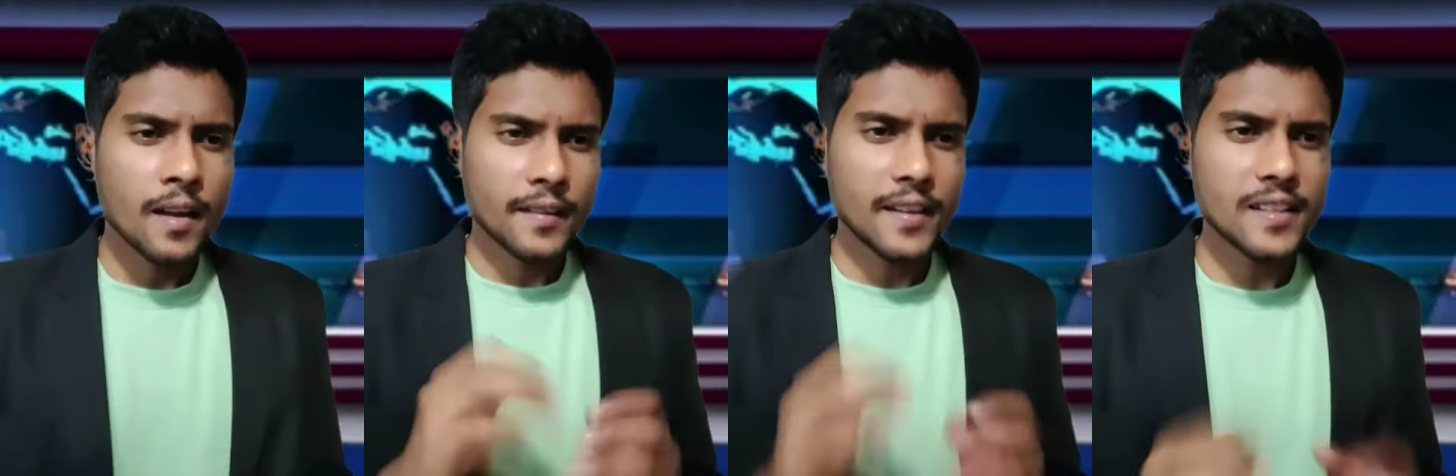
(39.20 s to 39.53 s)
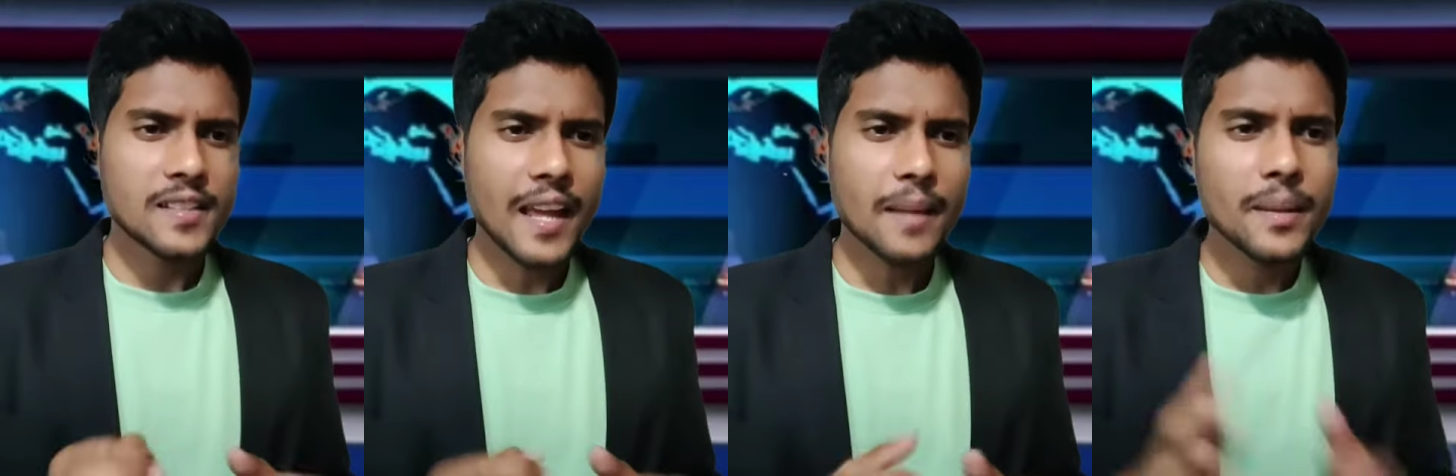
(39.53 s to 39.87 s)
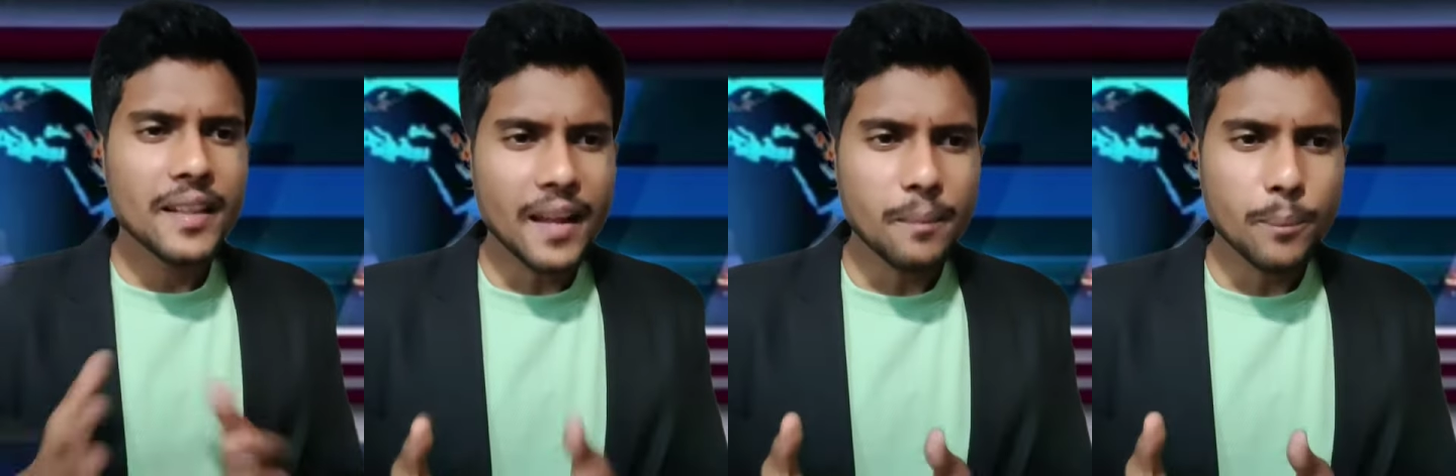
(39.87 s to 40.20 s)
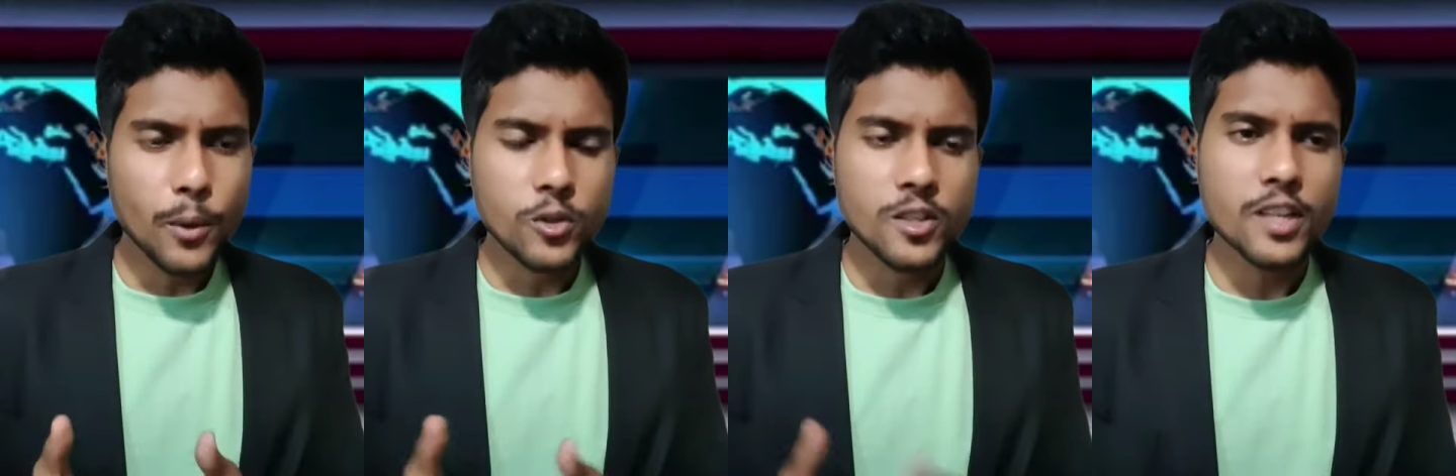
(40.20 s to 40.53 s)
This can be then
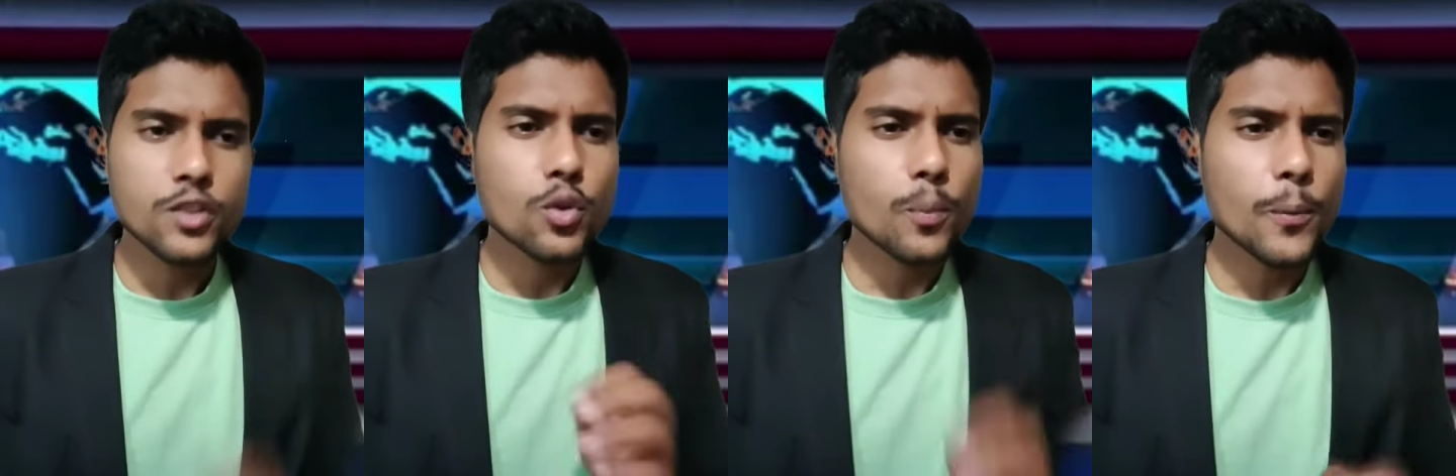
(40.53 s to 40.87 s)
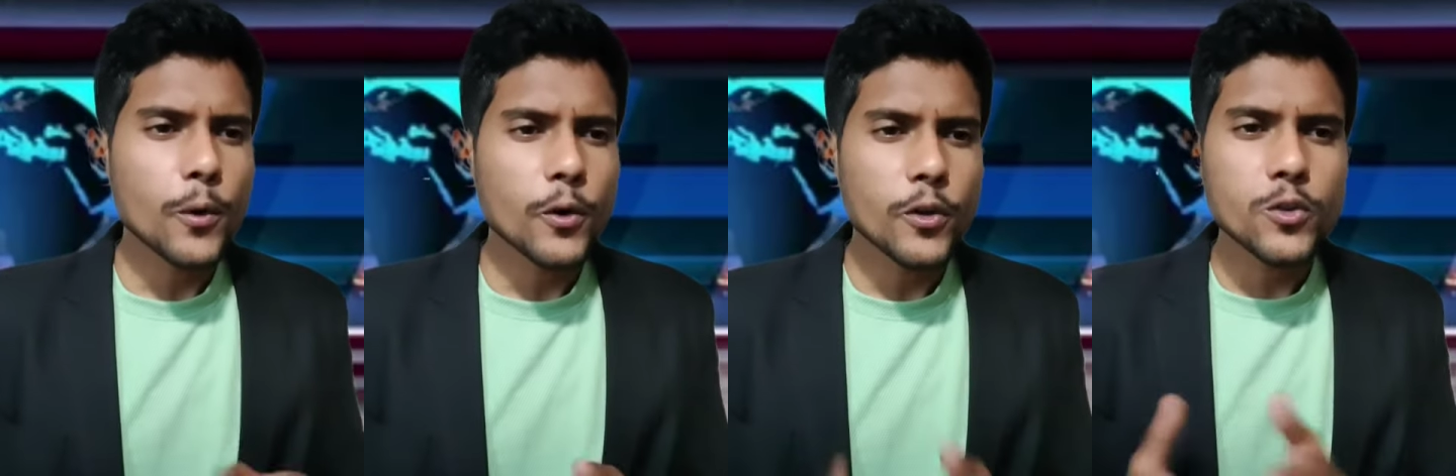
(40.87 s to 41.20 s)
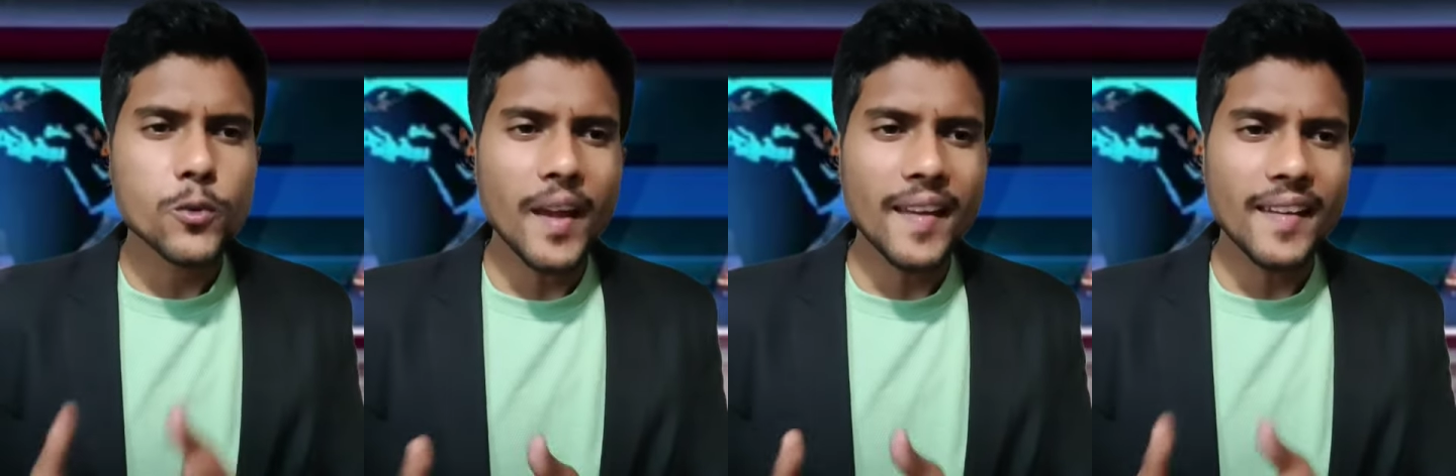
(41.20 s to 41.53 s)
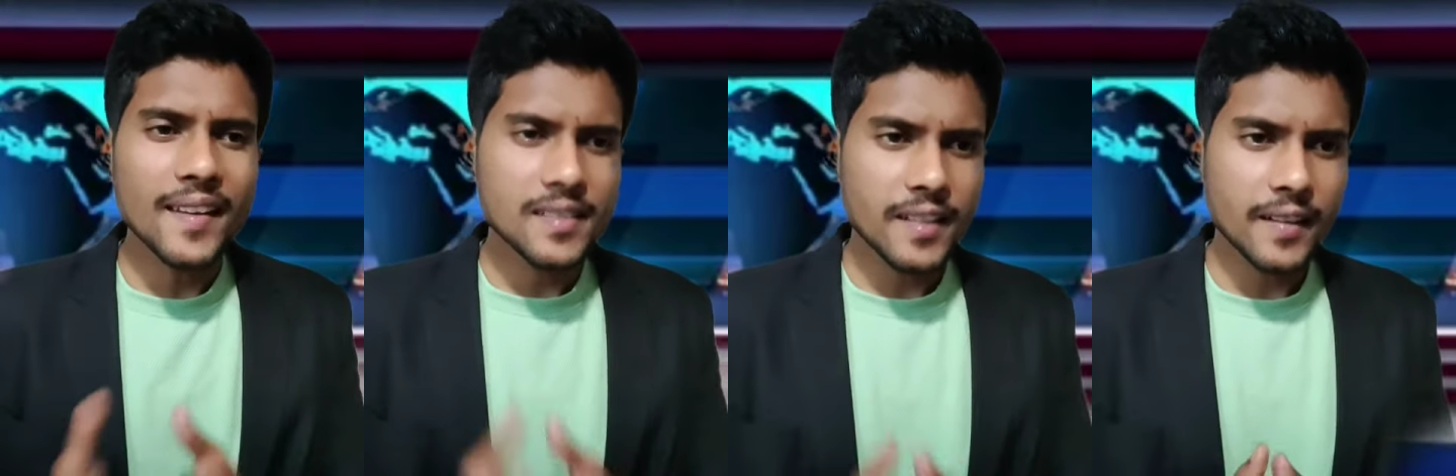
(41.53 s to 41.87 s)
processed to produce
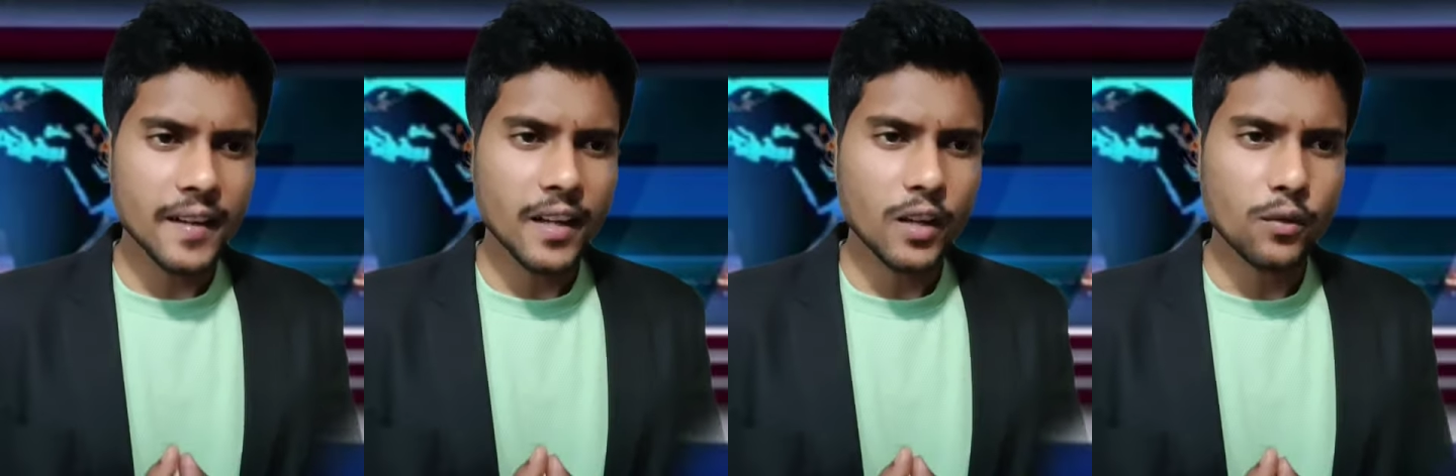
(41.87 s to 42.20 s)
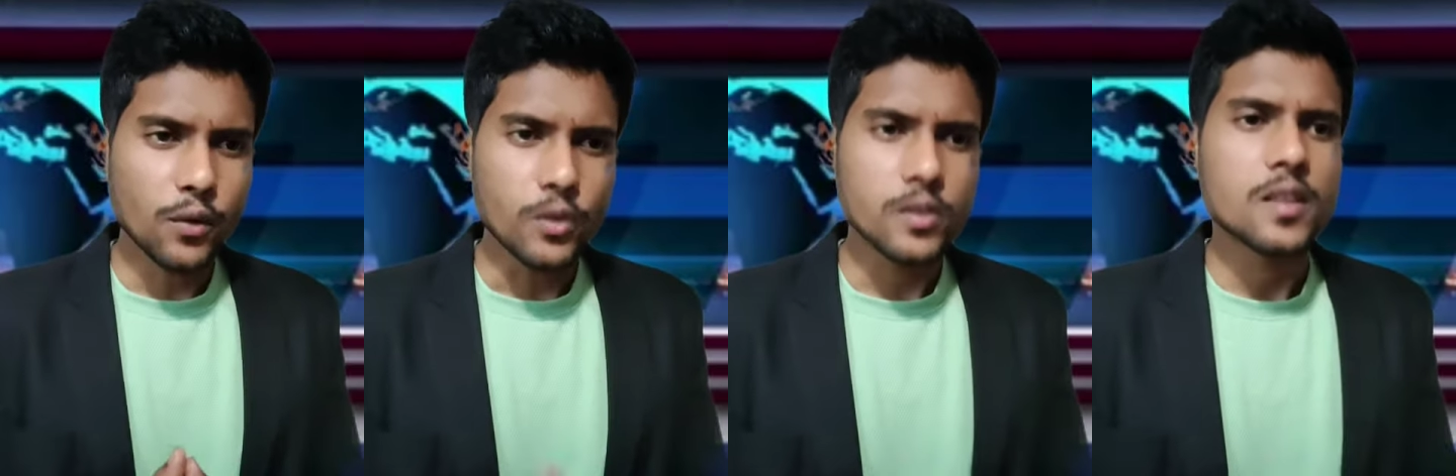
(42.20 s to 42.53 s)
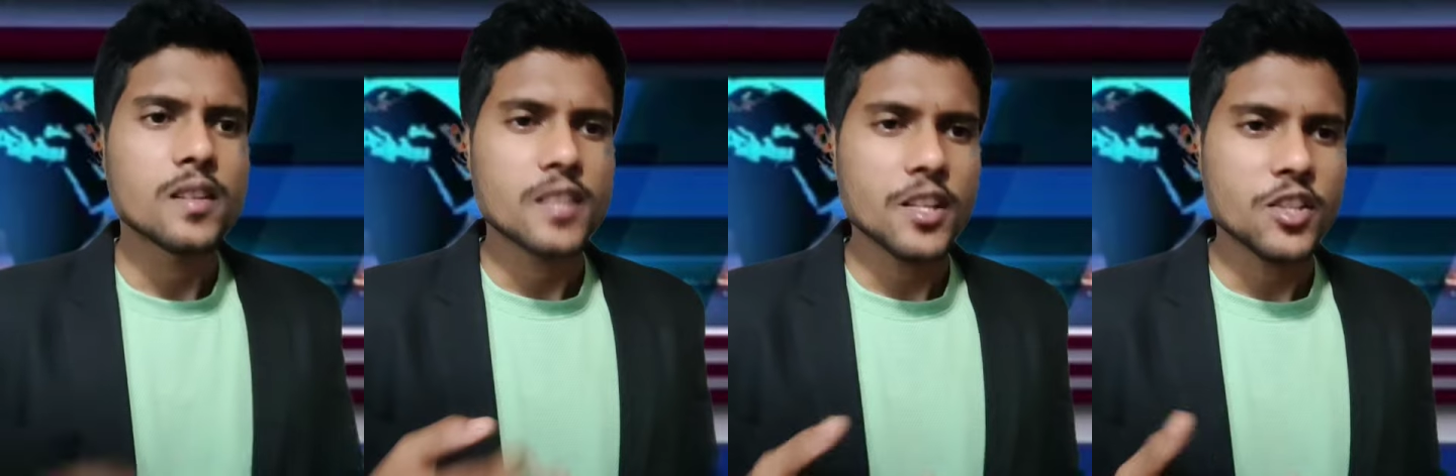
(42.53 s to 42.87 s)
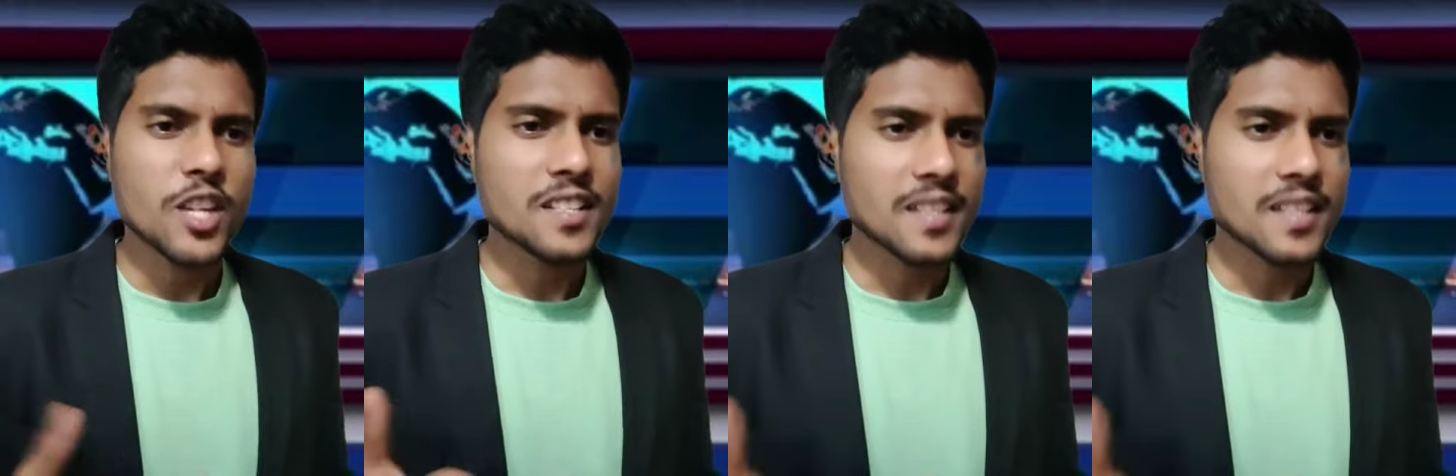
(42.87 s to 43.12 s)
various synthetic fuels such as